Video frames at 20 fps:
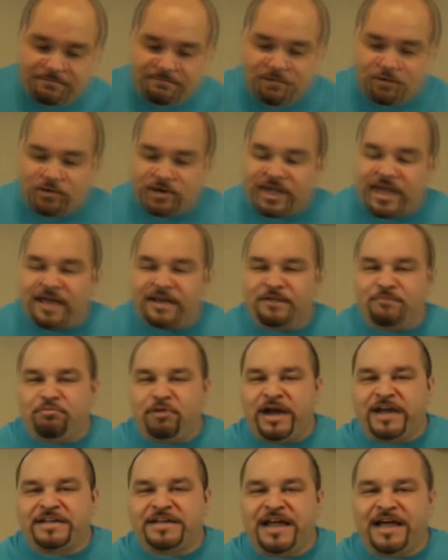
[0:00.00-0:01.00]
But when it came to
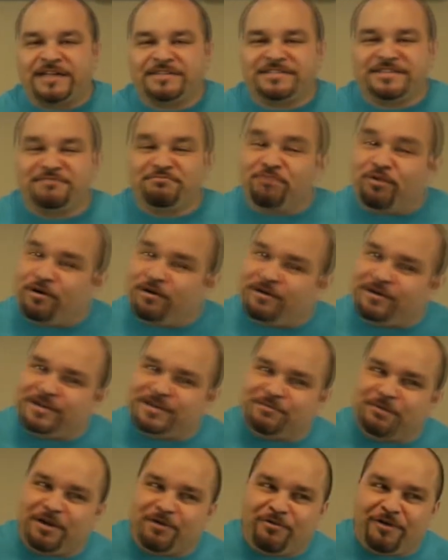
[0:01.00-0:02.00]
breakdancing, boy,
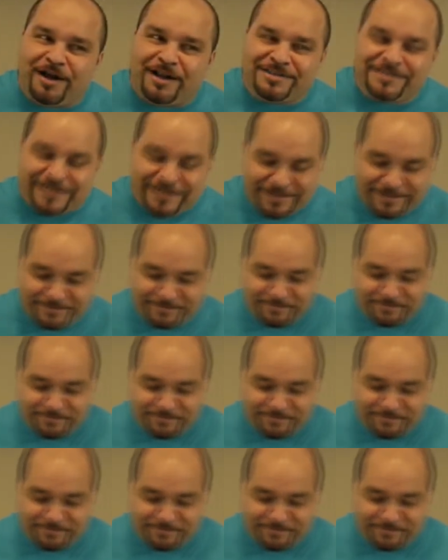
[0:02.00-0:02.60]
you better watch it.